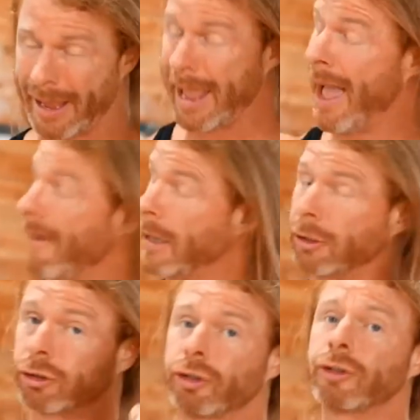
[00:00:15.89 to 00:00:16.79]
I've
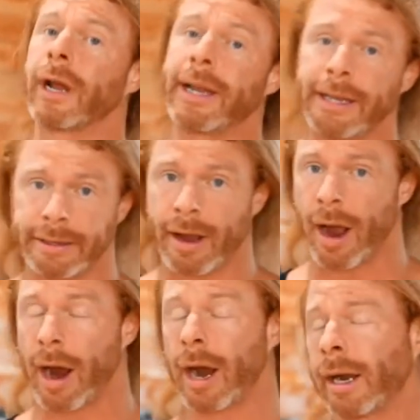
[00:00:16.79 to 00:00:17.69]
been training
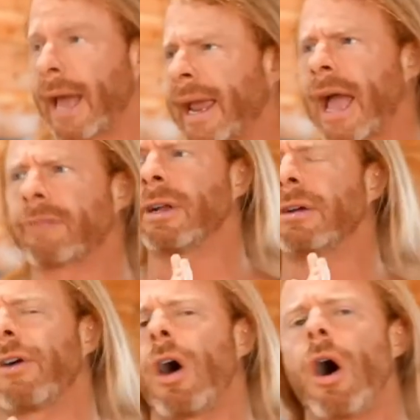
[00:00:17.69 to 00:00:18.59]
hard. I got rid
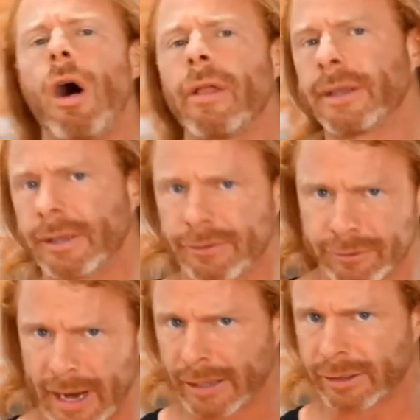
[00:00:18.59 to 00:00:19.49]
of all the
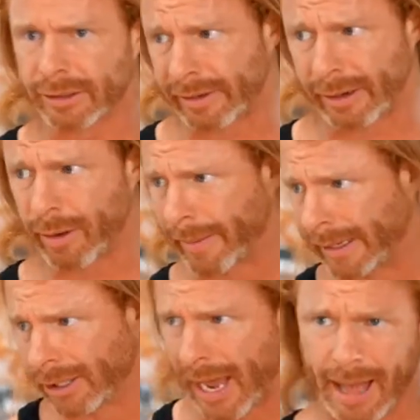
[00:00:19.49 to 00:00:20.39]
distractions. I quit my
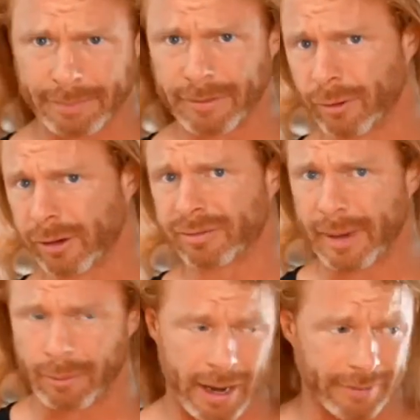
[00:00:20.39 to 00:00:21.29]
job, divorced
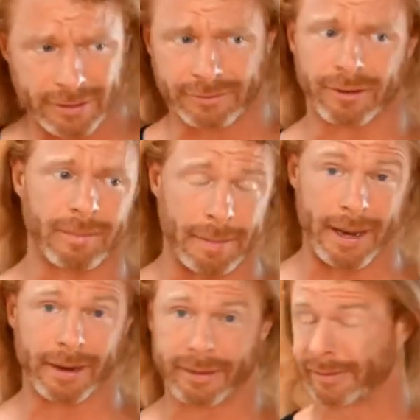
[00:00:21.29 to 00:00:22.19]
my wife, disowned my
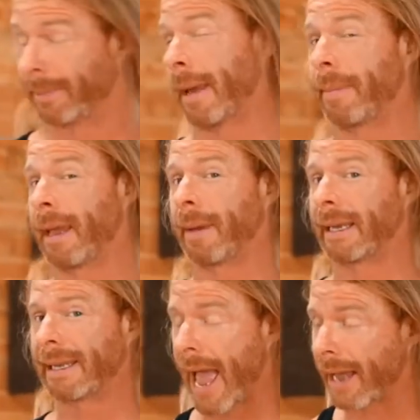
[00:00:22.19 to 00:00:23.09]
parents. I'm not paying my
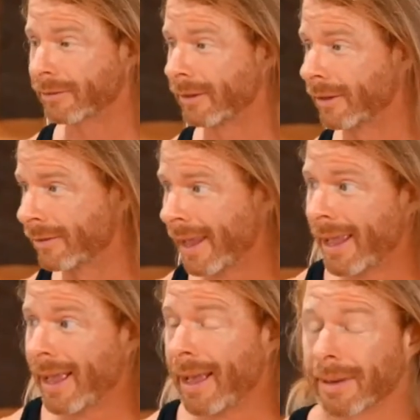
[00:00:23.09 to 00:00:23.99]
taxes.
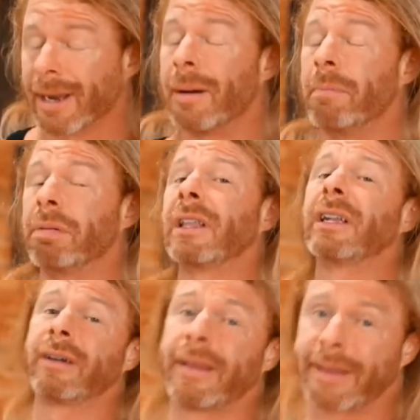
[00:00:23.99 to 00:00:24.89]
I'm gonna
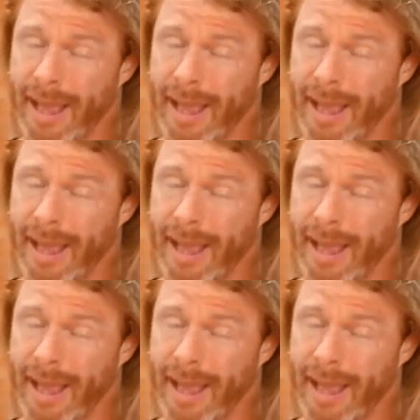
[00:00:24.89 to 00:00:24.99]
obliterate the